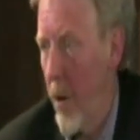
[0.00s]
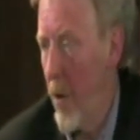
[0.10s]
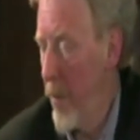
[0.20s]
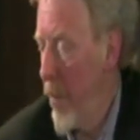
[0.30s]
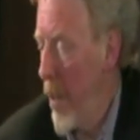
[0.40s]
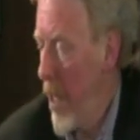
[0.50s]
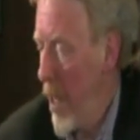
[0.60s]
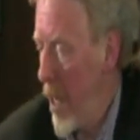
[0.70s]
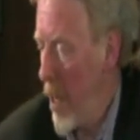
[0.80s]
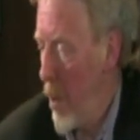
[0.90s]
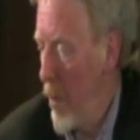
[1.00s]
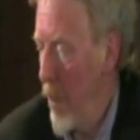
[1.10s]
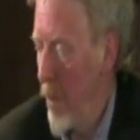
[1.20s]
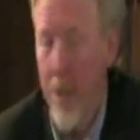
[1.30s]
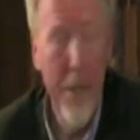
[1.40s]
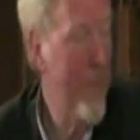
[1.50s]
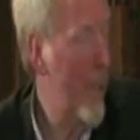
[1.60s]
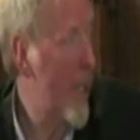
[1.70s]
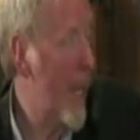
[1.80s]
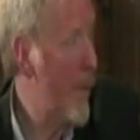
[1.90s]
of the, uh, of the
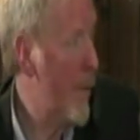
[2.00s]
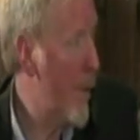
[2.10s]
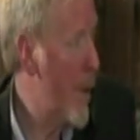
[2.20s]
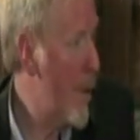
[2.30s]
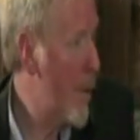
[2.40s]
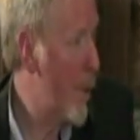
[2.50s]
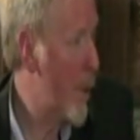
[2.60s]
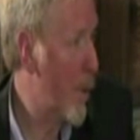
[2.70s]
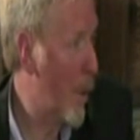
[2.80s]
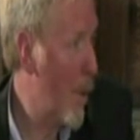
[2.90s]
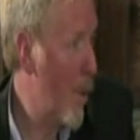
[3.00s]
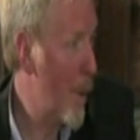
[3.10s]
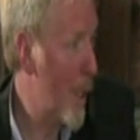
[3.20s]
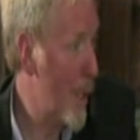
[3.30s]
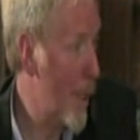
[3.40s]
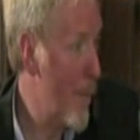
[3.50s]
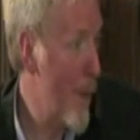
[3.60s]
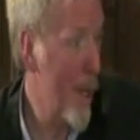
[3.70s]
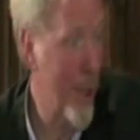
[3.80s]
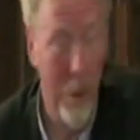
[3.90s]
13% renewables recorded in
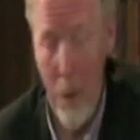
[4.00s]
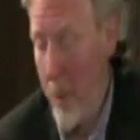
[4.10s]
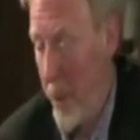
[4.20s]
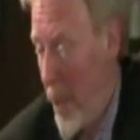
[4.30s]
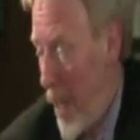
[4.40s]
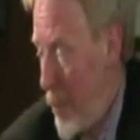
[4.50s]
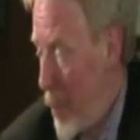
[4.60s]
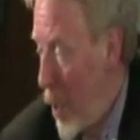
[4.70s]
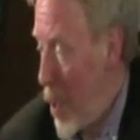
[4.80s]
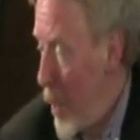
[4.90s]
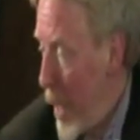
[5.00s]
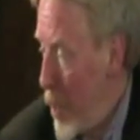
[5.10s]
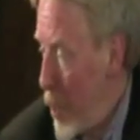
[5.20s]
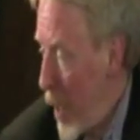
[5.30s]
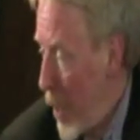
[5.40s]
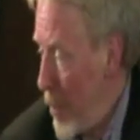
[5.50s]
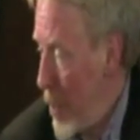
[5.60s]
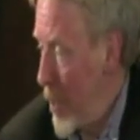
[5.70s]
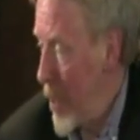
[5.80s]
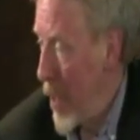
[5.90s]
commercial um, global energy
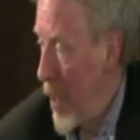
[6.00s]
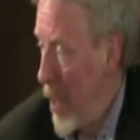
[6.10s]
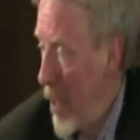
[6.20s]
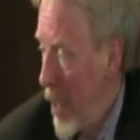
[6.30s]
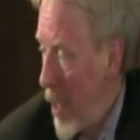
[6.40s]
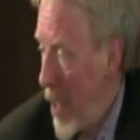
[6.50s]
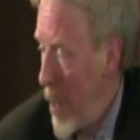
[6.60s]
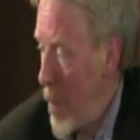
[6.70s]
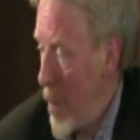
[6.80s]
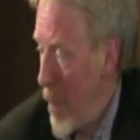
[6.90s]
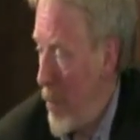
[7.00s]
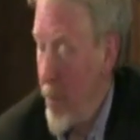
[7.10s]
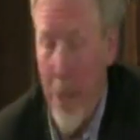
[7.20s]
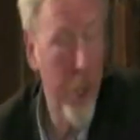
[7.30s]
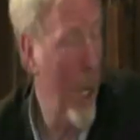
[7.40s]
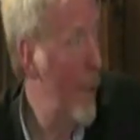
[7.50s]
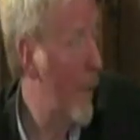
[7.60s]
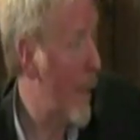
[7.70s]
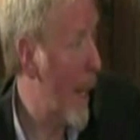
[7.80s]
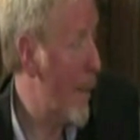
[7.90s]
use, um, a very big chunk
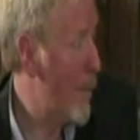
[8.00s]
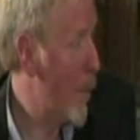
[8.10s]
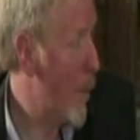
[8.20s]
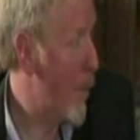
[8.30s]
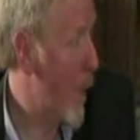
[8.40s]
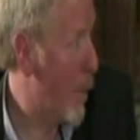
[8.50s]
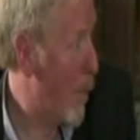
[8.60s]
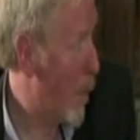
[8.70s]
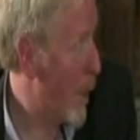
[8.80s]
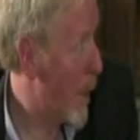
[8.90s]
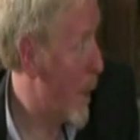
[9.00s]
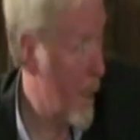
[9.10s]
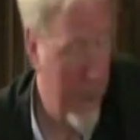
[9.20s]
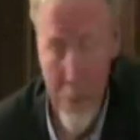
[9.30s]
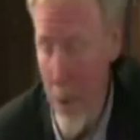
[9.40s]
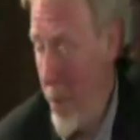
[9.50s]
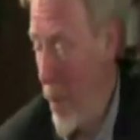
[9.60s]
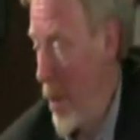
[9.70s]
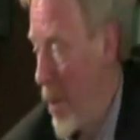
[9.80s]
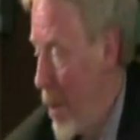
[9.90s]
of that, more than three quarters, is from
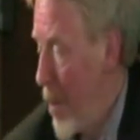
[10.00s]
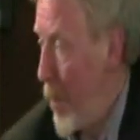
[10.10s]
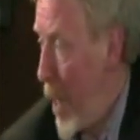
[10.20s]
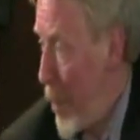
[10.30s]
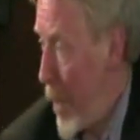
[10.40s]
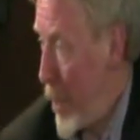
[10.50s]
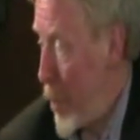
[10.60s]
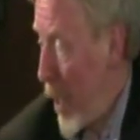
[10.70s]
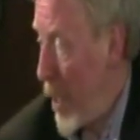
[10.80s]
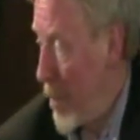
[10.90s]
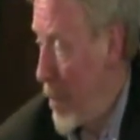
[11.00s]
bioenergy.